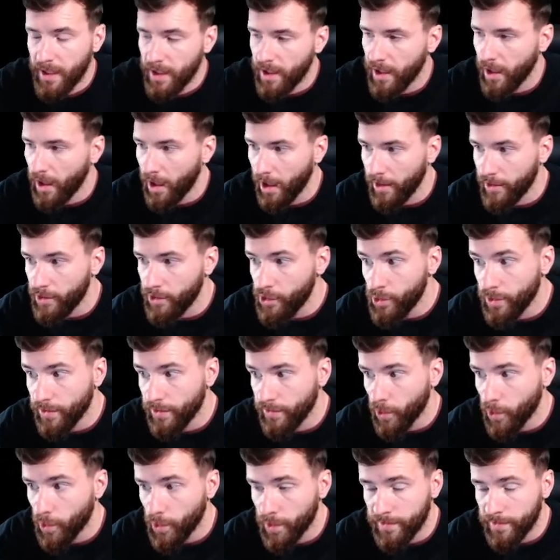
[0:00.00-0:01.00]
the Unit
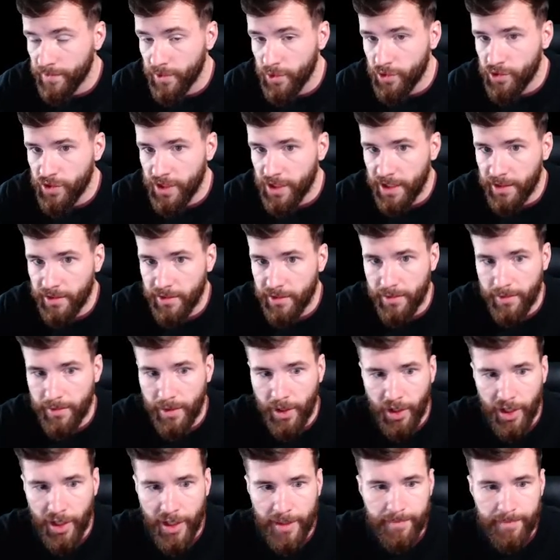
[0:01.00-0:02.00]
4 review sheet.
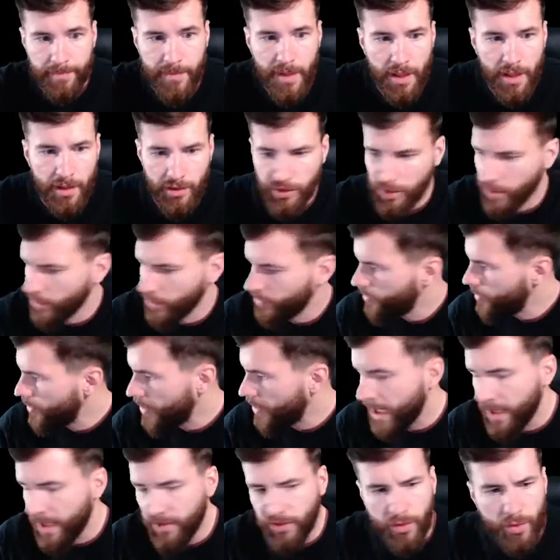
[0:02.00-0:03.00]
All right. So I'll see you
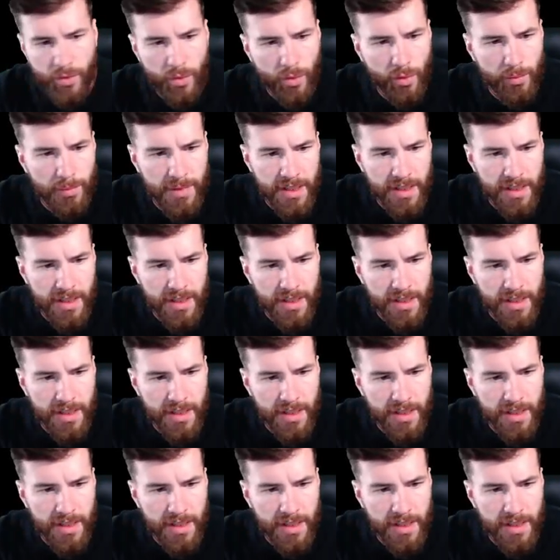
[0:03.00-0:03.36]
guys in Google Meet.